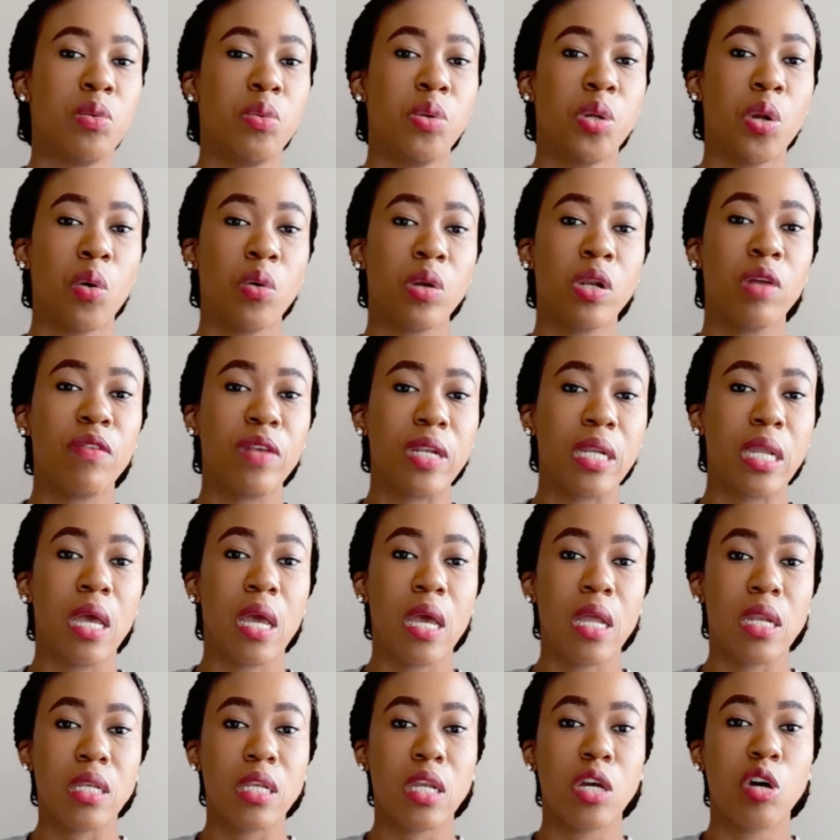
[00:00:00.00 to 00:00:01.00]
we don't even
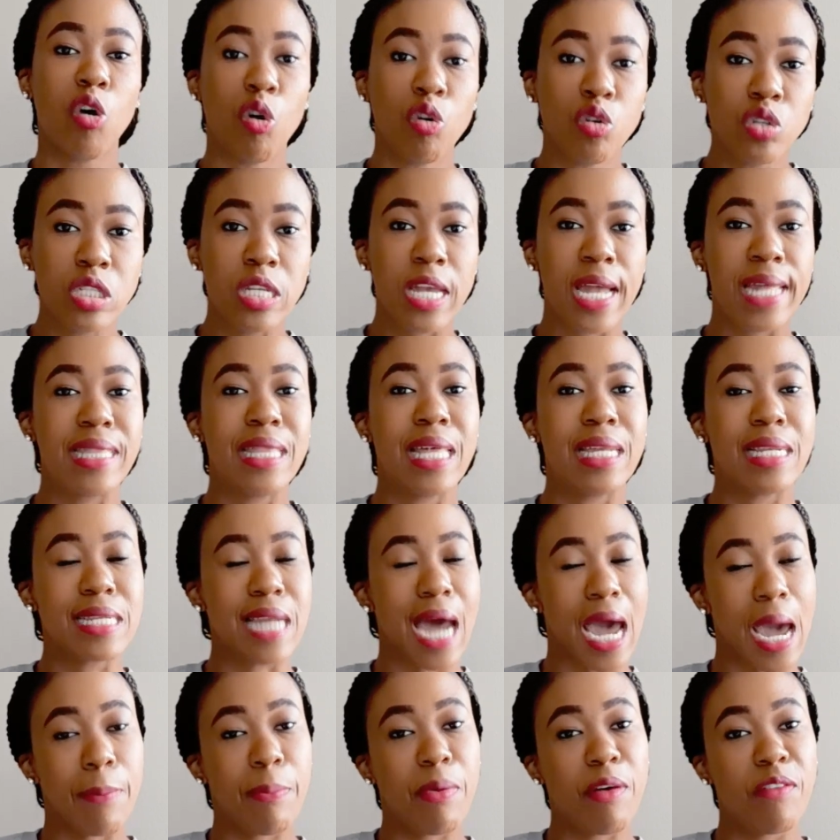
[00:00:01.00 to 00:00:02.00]
negotiate the
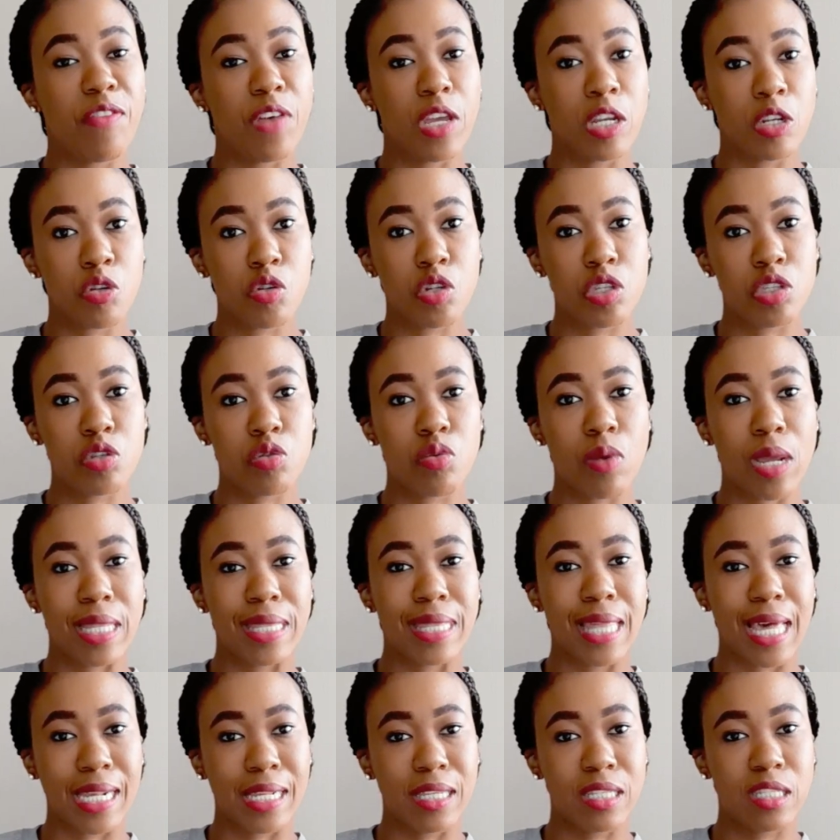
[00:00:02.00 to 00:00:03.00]
type of interest rate
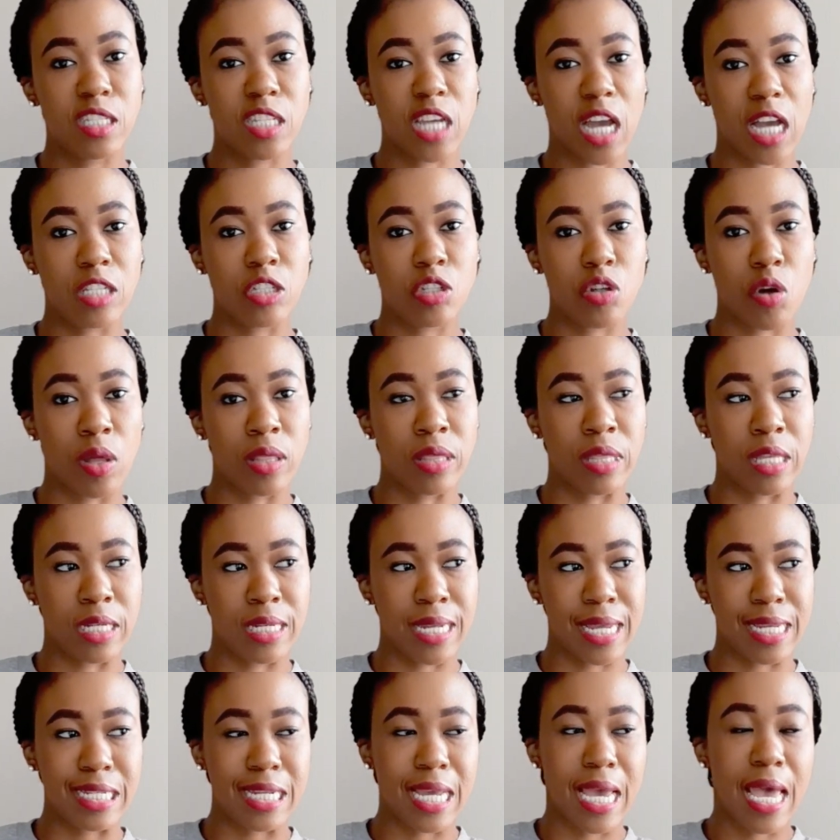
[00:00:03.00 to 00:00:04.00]
that is charged on the
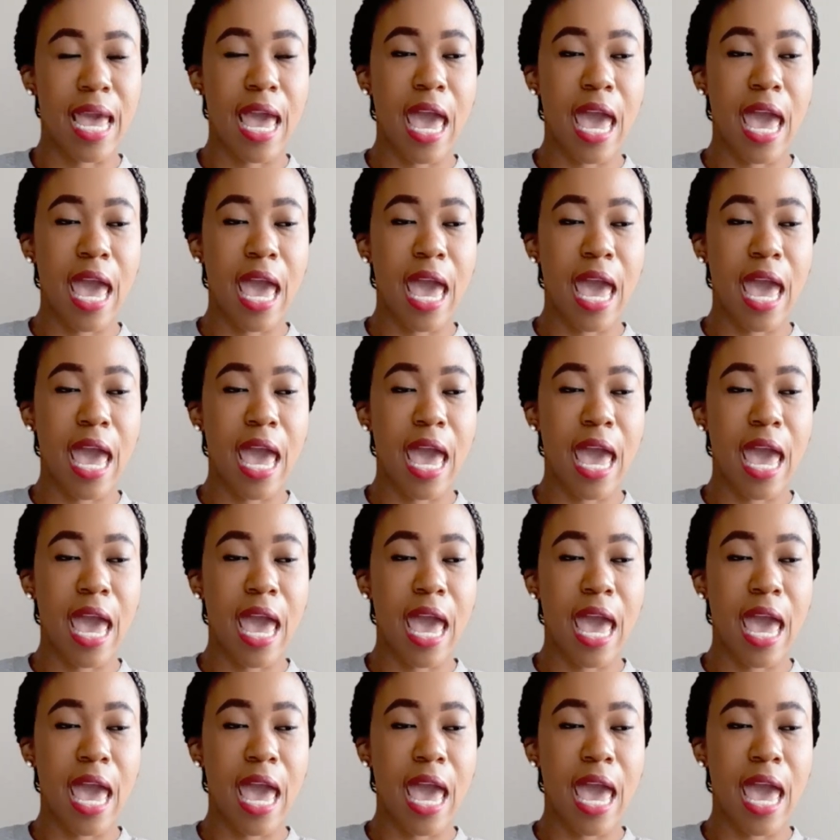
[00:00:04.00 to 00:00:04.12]
debt.